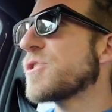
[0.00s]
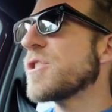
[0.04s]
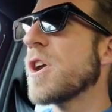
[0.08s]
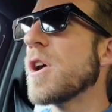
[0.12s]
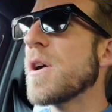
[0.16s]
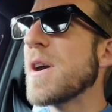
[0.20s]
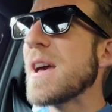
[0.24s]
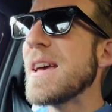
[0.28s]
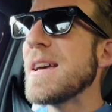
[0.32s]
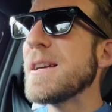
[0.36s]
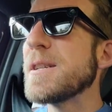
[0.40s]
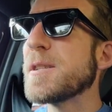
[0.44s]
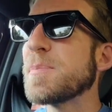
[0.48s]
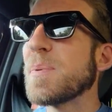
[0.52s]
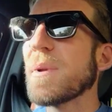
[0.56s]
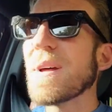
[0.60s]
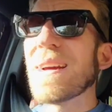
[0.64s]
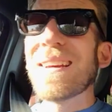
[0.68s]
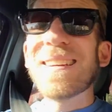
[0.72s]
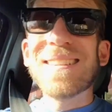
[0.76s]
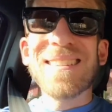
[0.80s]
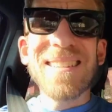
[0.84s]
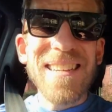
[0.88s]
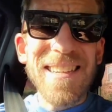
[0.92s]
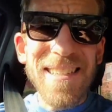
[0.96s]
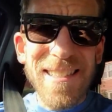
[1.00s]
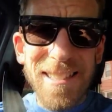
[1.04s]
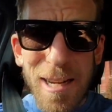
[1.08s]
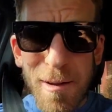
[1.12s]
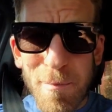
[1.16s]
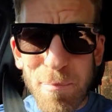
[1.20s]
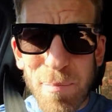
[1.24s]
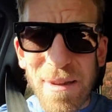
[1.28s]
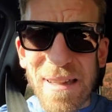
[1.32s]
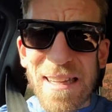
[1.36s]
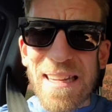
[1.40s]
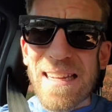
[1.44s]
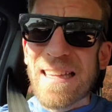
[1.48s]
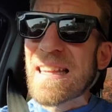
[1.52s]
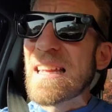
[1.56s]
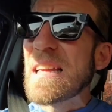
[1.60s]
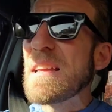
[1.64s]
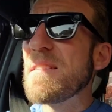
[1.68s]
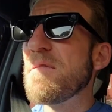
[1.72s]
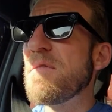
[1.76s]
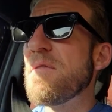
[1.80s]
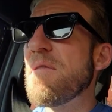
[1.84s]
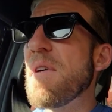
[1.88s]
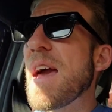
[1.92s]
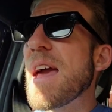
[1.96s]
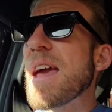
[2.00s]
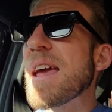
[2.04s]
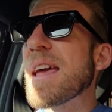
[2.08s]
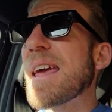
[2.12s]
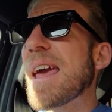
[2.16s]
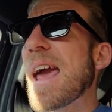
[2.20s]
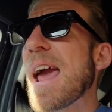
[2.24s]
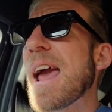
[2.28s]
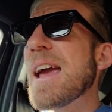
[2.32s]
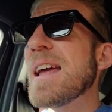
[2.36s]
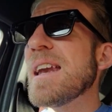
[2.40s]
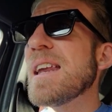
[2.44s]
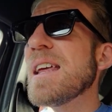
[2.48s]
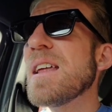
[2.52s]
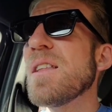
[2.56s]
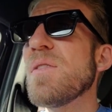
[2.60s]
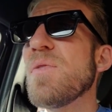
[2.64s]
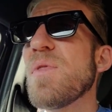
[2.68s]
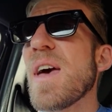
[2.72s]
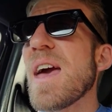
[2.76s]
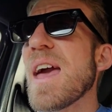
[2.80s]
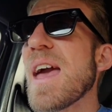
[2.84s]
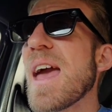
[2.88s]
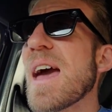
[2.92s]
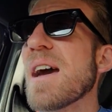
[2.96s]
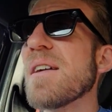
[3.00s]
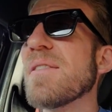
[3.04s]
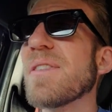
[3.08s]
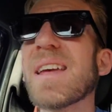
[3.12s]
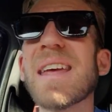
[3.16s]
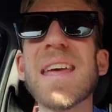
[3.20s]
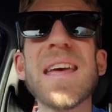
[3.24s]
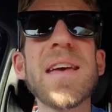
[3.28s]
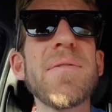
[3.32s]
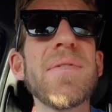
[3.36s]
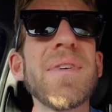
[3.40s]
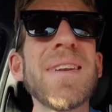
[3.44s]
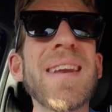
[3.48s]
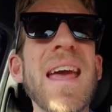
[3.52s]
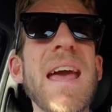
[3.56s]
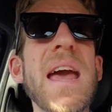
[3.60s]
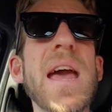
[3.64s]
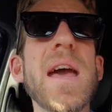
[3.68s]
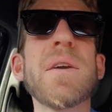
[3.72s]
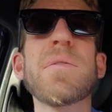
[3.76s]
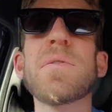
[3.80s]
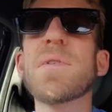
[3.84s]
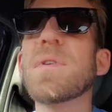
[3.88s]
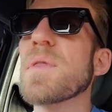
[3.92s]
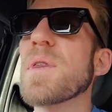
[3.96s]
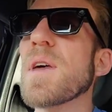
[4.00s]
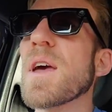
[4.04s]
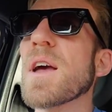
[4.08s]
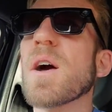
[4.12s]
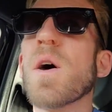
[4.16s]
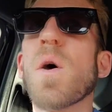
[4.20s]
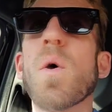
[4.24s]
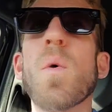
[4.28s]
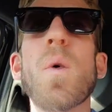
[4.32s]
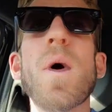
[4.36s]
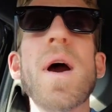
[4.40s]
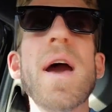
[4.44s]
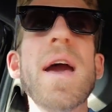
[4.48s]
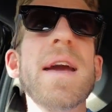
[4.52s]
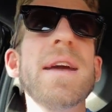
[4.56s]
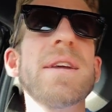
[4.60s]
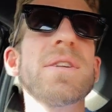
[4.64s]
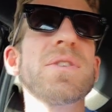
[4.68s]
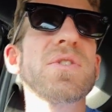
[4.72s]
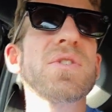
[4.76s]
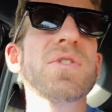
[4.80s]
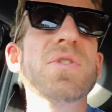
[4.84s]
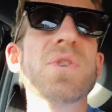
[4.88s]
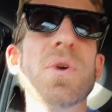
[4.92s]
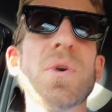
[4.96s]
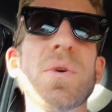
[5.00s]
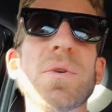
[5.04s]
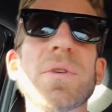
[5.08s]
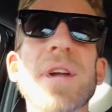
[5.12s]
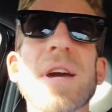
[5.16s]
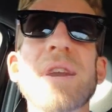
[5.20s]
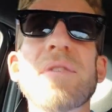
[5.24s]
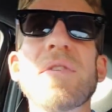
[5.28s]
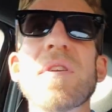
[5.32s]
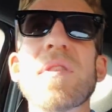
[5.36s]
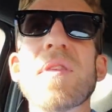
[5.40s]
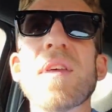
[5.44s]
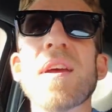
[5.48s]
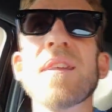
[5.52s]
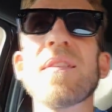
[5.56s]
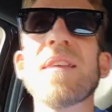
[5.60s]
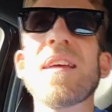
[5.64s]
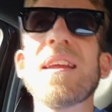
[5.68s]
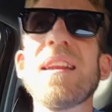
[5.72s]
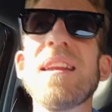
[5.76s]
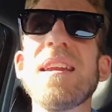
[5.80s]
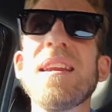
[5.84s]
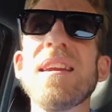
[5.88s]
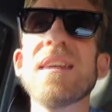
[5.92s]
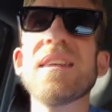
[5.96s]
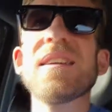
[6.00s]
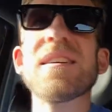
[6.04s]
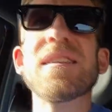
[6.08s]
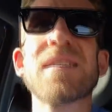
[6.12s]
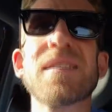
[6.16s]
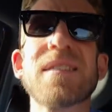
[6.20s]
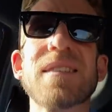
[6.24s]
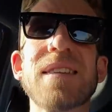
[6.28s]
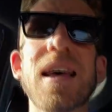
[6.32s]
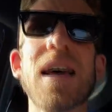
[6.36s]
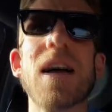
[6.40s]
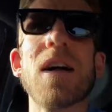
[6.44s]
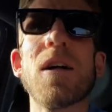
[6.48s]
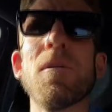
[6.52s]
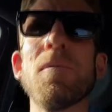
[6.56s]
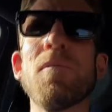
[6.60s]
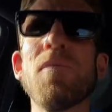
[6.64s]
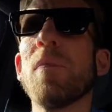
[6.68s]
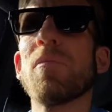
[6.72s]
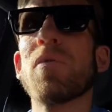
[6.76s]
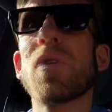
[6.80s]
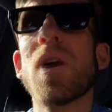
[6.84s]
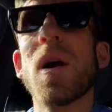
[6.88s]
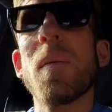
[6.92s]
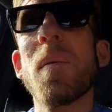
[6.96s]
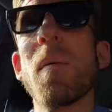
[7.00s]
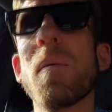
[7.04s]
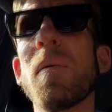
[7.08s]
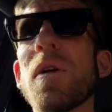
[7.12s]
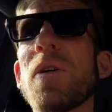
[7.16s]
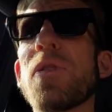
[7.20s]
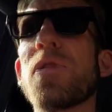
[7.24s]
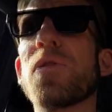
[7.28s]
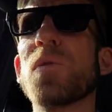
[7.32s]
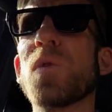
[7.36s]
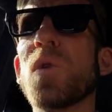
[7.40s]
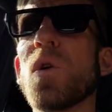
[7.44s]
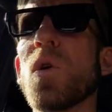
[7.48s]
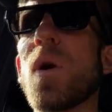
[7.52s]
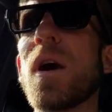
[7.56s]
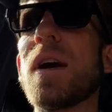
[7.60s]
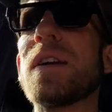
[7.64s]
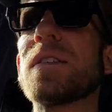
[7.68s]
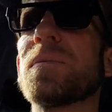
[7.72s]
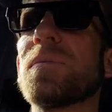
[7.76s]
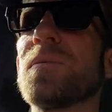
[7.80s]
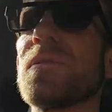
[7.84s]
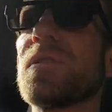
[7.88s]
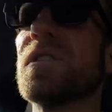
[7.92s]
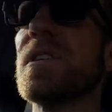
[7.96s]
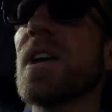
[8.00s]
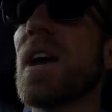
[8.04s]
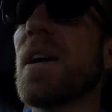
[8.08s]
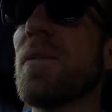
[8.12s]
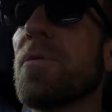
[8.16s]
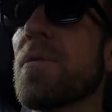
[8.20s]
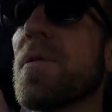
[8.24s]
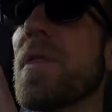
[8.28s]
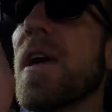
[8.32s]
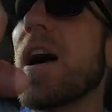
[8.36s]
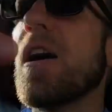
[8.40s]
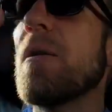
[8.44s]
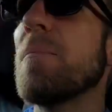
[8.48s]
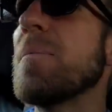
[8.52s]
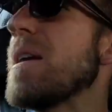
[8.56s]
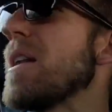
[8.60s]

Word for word: So his place is completely vacated. They have given everything away and sold everything they needed to sell. Probably threw away some stuff without